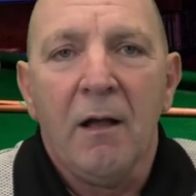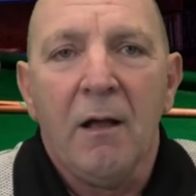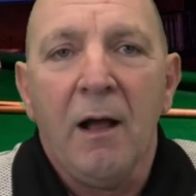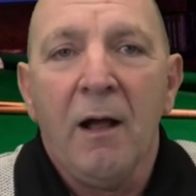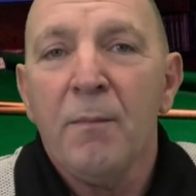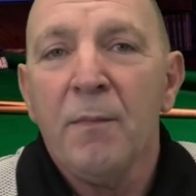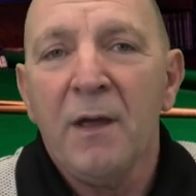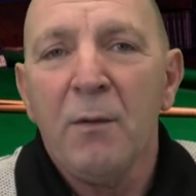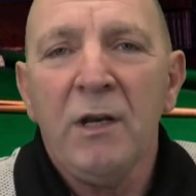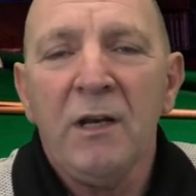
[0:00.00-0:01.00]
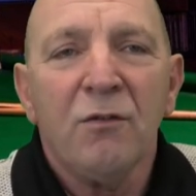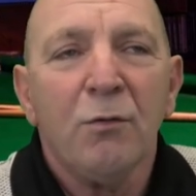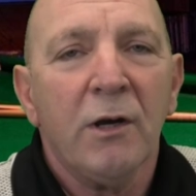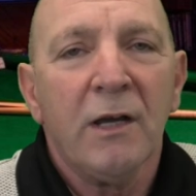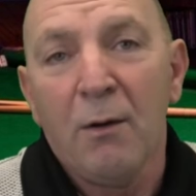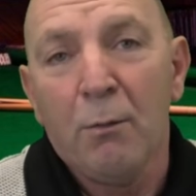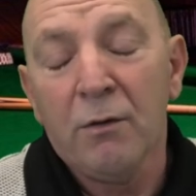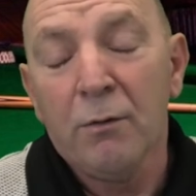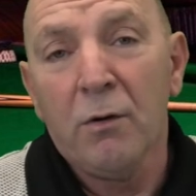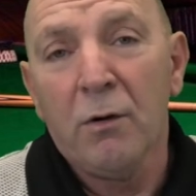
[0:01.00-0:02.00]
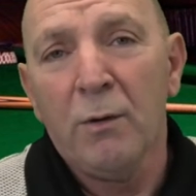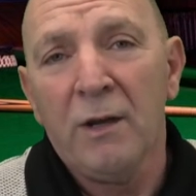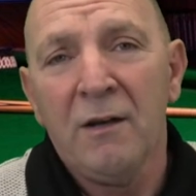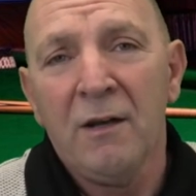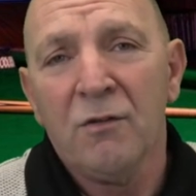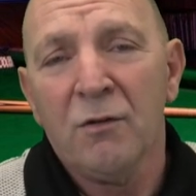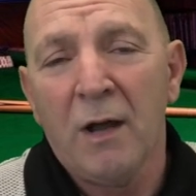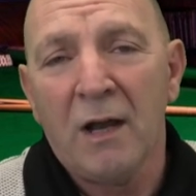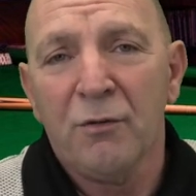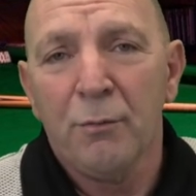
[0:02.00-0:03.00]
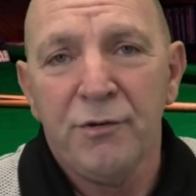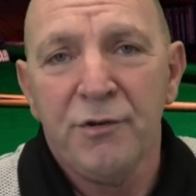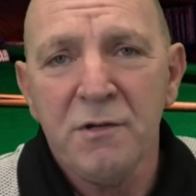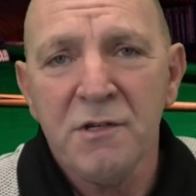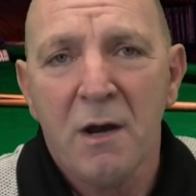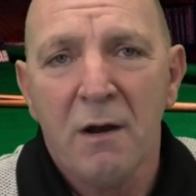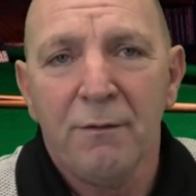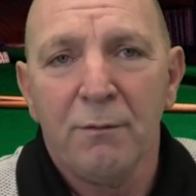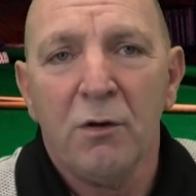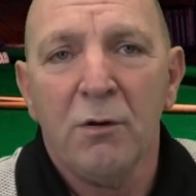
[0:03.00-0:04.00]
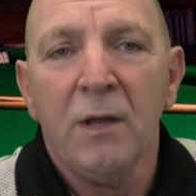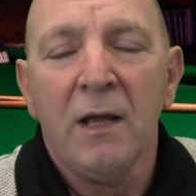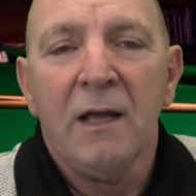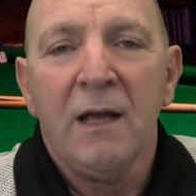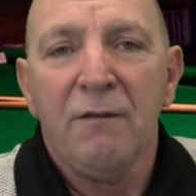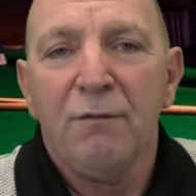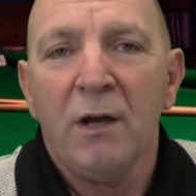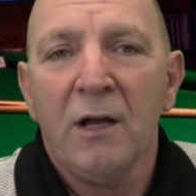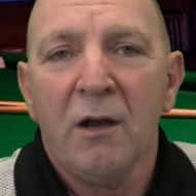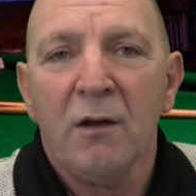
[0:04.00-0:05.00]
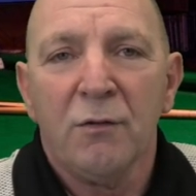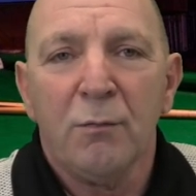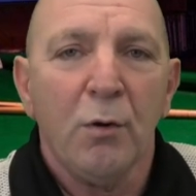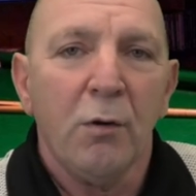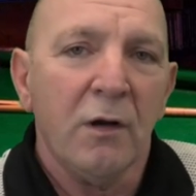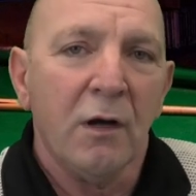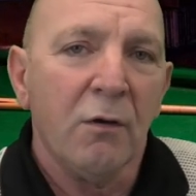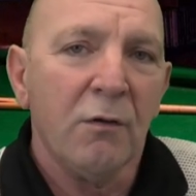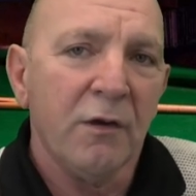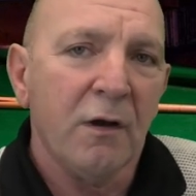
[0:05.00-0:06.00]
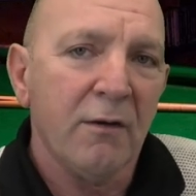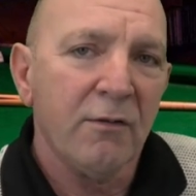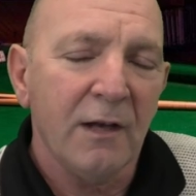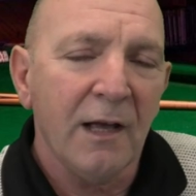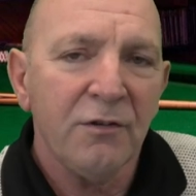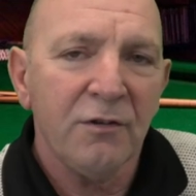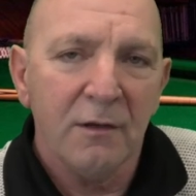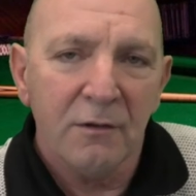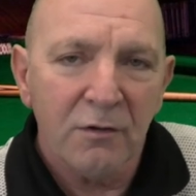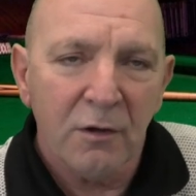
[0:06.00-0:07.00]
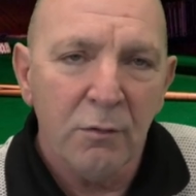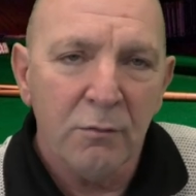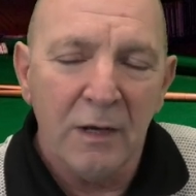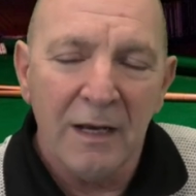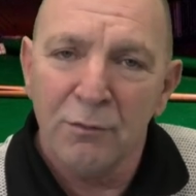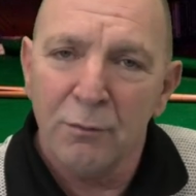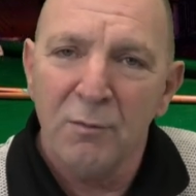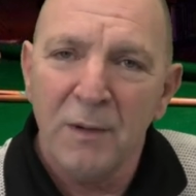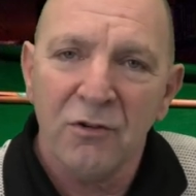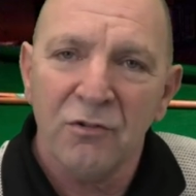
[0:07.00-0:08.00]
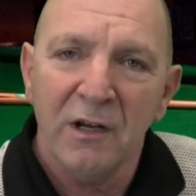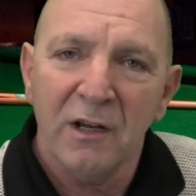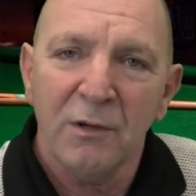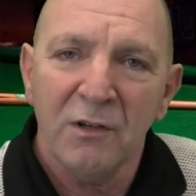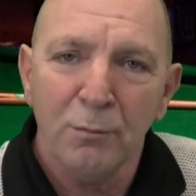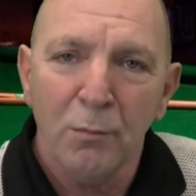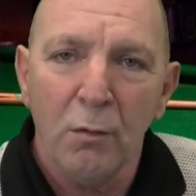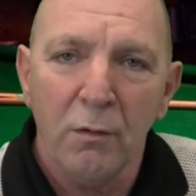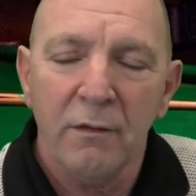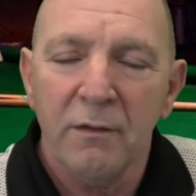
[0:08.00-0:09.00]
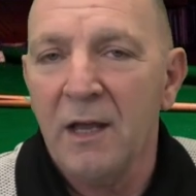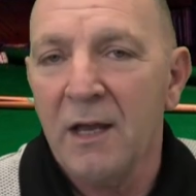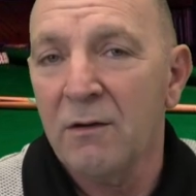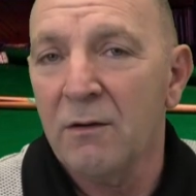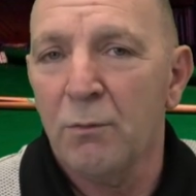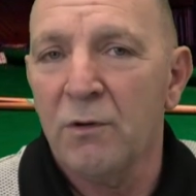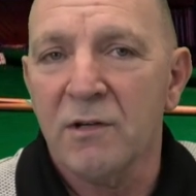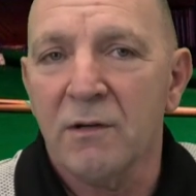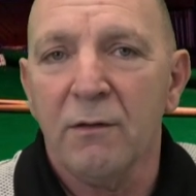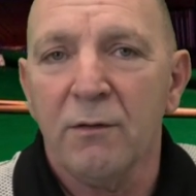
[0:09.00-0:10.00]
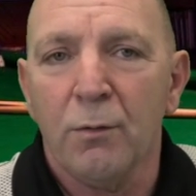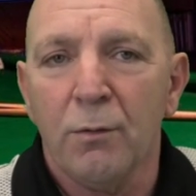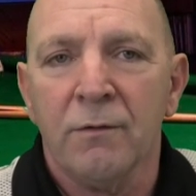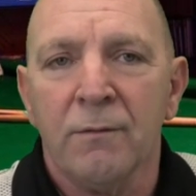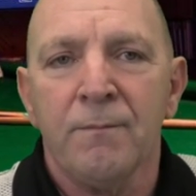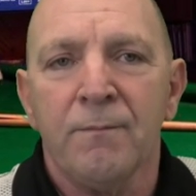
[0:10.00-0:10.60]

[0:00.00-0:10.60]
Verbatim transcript: Uh, um, then we need to work out whether or not we need to actually reduce the area of the room if we're going to put acoustic isolation in. So is the room actually going to be smaller than originally thought?